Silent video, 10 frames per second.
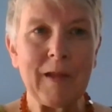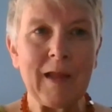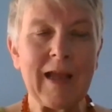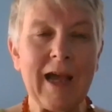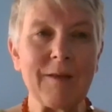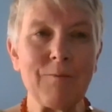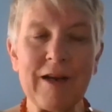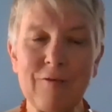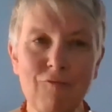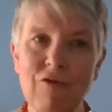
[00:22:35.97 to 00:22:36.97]
can
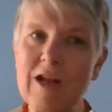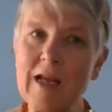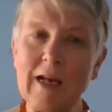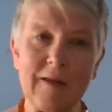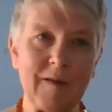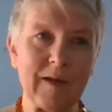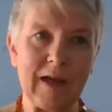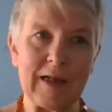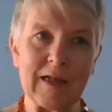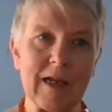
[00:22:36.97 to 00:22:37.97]
bring real
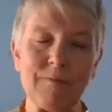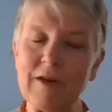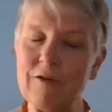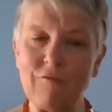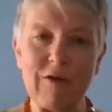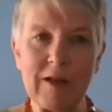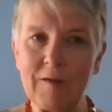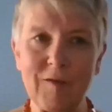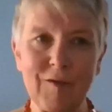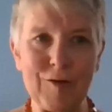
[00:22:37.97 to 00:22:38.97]
insight and bring real
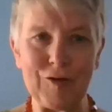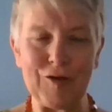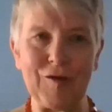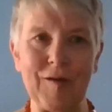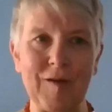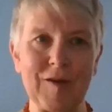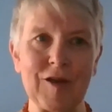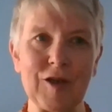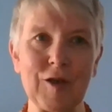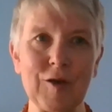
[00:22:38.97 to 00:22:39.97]
solutions
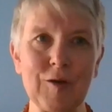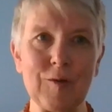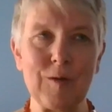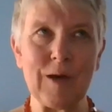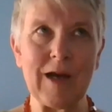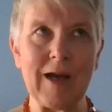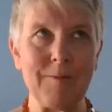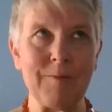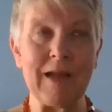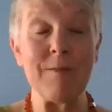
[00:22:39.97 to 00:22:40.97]
to
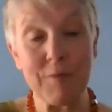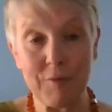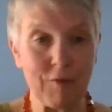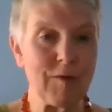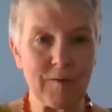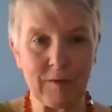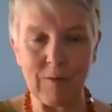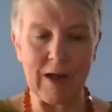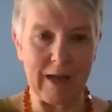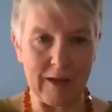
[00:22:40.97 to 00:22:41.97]
improve the
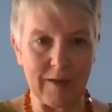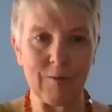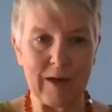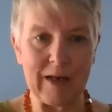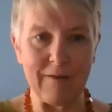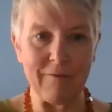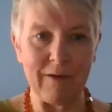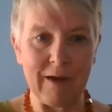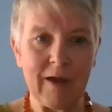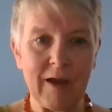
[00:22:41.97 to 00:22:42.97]
way that we live.
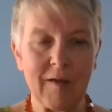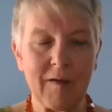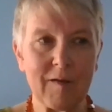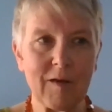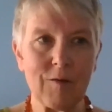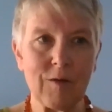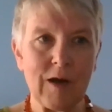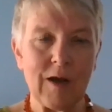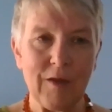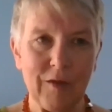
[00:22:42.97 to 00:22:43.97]
So
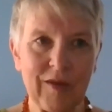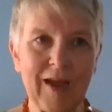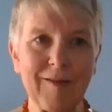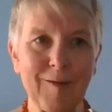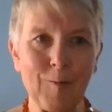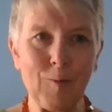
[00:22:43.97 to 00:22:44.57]
that's